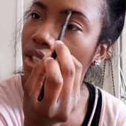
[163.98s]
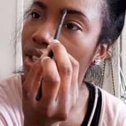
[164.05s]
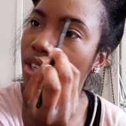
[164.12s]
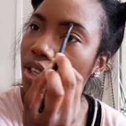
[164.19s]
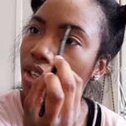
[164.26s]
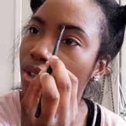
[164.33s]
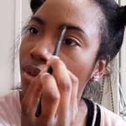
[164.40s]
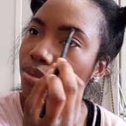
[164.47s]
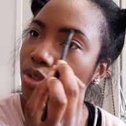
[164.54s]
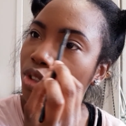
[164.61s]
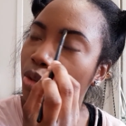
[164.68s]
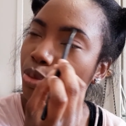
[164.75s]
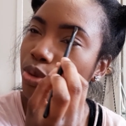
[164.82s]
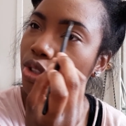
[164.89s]

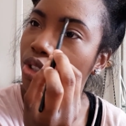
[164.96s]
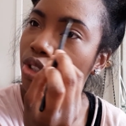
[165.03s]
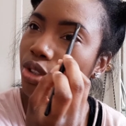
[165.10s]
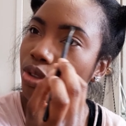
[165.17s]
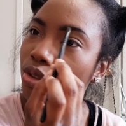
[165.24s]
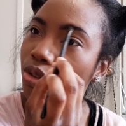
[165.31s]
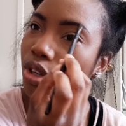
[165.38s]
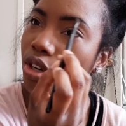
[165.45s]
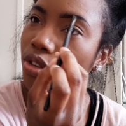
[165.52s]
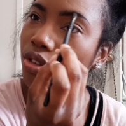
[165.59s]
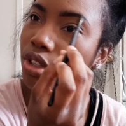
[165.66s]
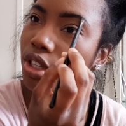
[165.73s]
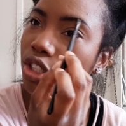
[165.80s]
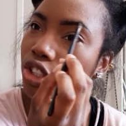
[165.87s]
to pursue a
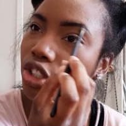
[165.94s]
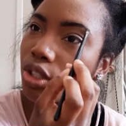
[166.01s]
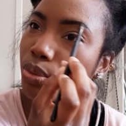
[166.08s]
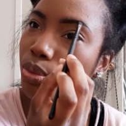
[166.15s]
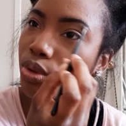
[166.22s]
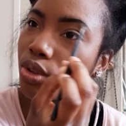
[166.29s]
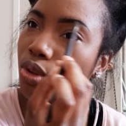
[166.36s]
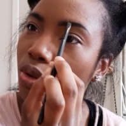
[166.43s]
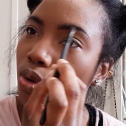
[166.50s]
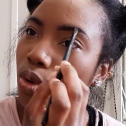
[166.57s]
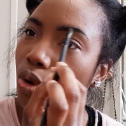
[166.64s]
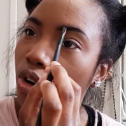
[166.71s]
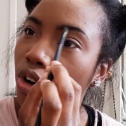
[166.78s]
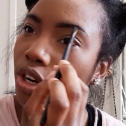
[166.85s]
relationship with the
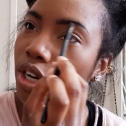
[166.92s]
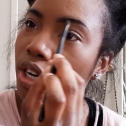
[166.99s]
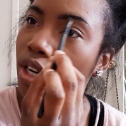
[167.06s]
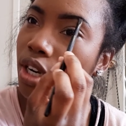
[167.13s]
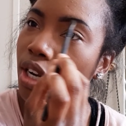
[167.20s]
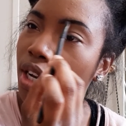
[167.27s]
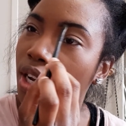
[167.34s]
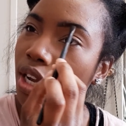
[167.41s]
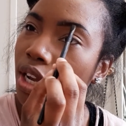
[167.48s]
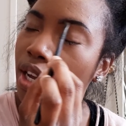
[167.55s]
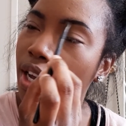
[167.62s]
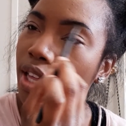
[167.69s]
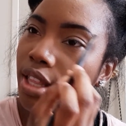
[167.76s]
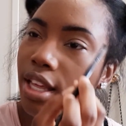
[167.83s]
Lord, and
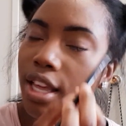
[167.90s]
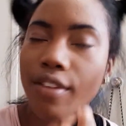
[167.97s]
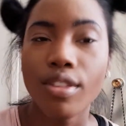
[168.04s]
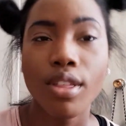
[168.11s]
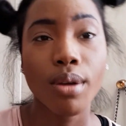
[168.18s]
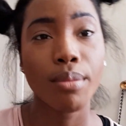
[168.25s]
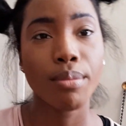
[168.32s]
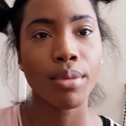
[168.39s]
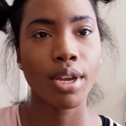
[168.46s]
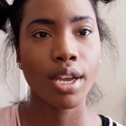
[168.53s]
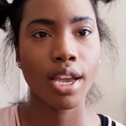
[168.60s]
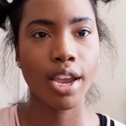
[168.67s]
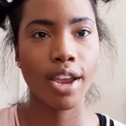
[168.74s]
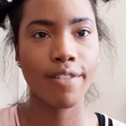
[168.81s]
they give them
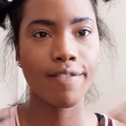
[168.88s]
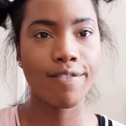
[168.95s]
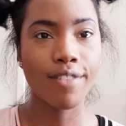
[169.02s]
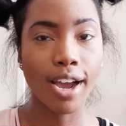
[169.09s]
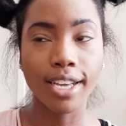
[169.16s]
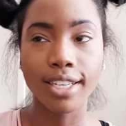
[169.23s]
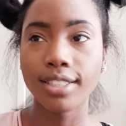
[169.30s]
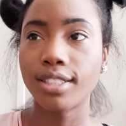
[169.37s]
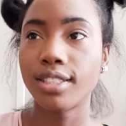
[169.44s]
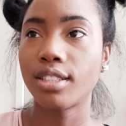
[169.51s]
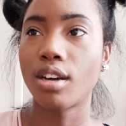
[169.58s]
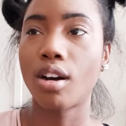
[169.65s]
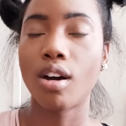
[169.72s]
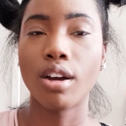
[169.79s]
advice
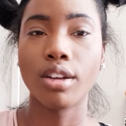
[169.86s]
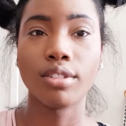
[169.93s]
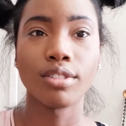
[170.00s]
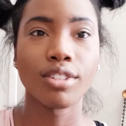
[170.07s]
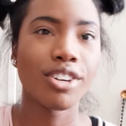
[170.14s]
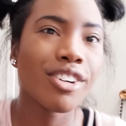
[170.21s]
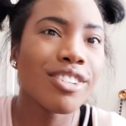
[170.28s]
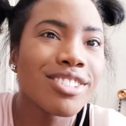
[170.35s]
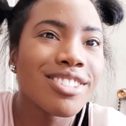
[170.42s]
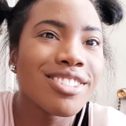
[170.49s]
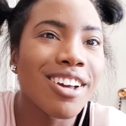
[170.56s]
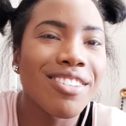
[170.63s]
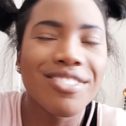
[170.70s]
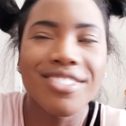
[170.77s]
on girl
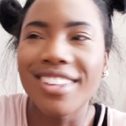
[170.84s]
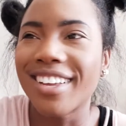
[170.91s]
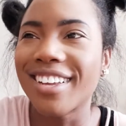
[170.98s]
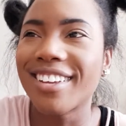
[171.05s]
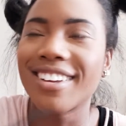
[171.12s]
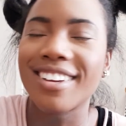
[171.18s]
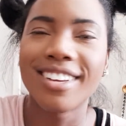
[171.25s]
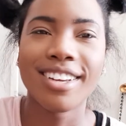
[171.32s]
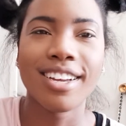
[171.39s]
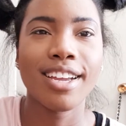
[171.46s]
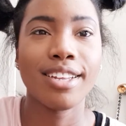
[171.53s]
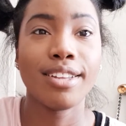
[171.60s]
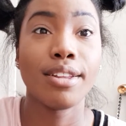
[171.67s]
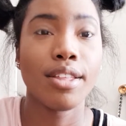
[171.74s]
stuff, like,
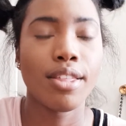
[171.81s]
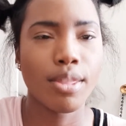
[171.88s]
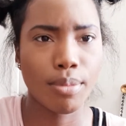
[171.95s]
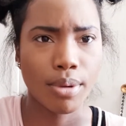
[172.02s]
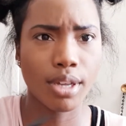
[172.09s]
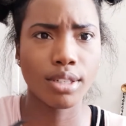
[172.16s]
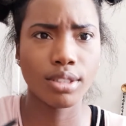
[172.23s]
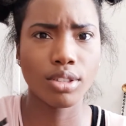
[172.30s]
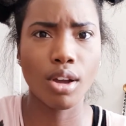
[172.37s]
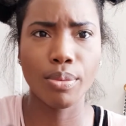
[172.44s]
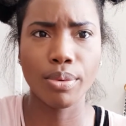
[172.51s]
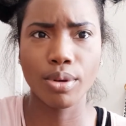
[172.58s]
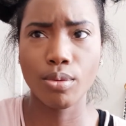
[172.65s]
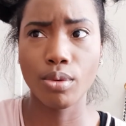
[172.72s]
and the biggest
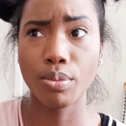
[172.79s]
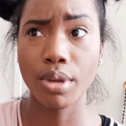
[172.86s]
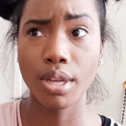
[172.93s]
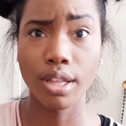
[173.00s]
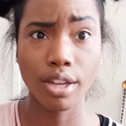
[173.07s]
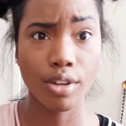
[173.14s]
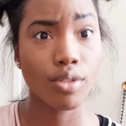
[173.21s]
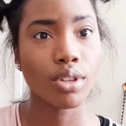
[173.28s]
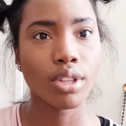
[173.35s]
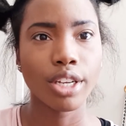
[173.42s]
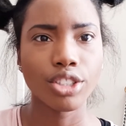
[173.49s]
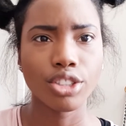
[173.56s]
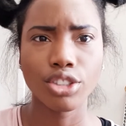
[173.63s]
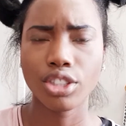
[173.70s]
topic would be like
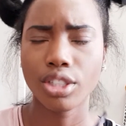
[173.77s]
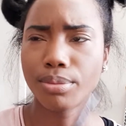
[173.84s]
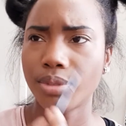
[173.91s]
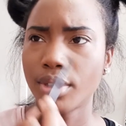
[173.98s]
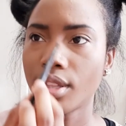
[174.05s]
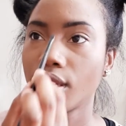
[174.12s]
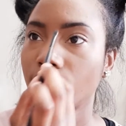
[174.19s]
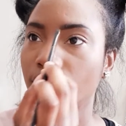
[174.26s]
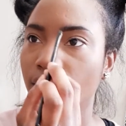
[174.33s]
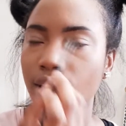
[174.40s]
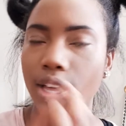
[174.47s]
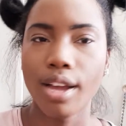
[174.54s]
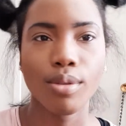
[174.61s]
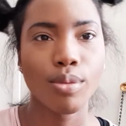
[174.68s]
relationships and things like
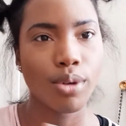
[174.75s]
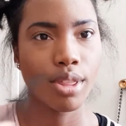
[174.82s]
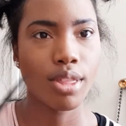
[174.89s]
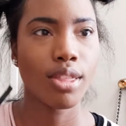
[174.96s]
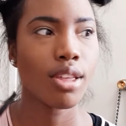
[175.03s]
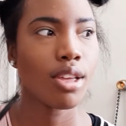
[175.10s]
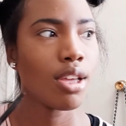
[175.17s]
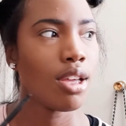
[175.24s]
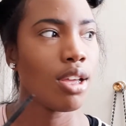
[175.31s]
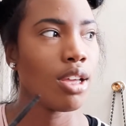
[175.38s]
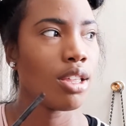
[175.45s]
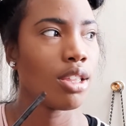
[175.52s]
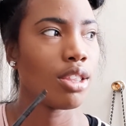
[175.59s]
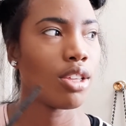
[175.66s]
that with
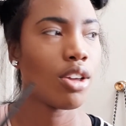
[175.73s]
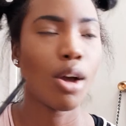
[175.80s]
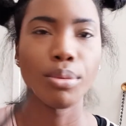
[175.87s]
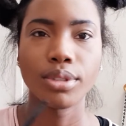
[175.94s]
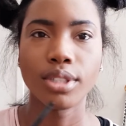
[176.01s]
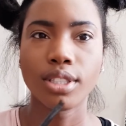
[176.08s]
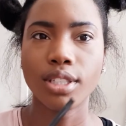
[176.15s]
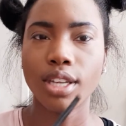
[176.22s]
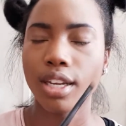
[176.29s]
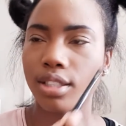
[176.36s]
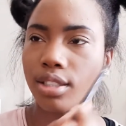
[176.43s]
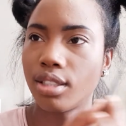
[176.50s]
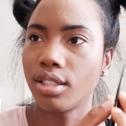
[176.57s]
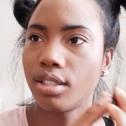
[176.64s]
the opposite
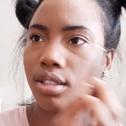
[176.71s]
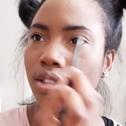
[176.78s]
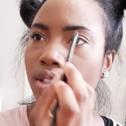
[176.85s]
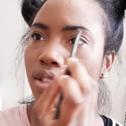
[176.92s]
sex, and